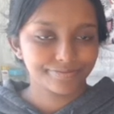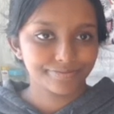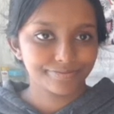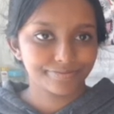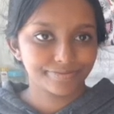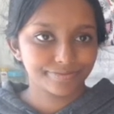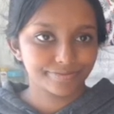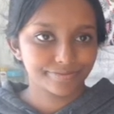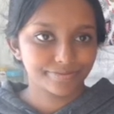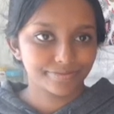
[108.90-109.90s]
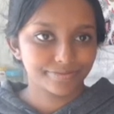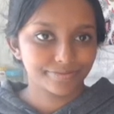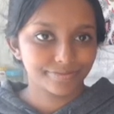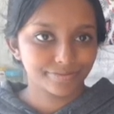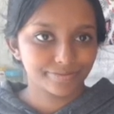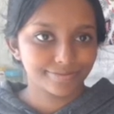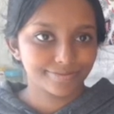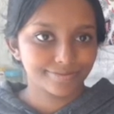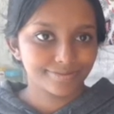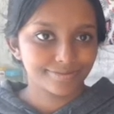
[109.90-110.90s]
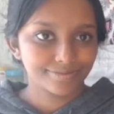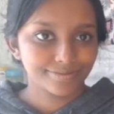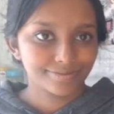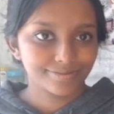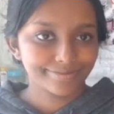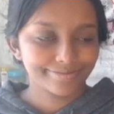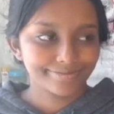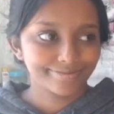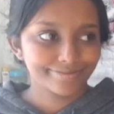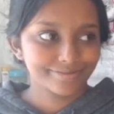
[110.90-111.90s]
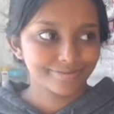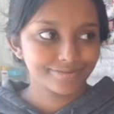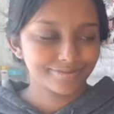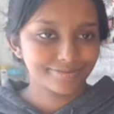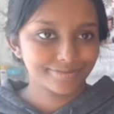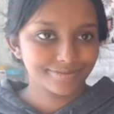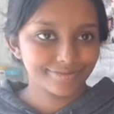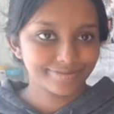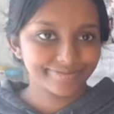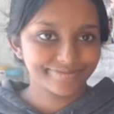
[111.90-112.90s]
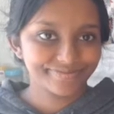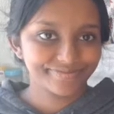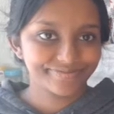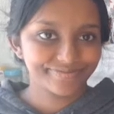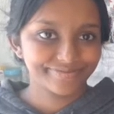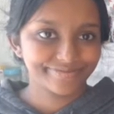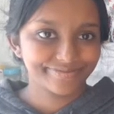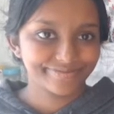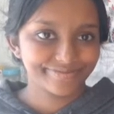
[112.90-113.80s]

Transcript: No words are spoken by the person on screen.